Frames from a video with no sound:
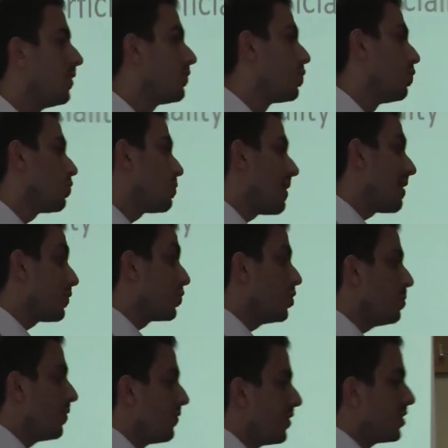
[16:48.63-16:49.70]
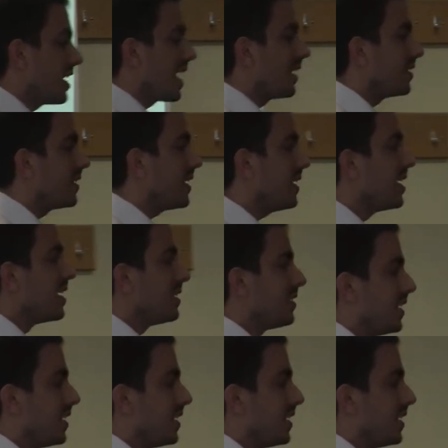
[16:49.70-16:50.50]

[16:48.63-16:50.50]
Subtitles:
we've talked about, superficiality.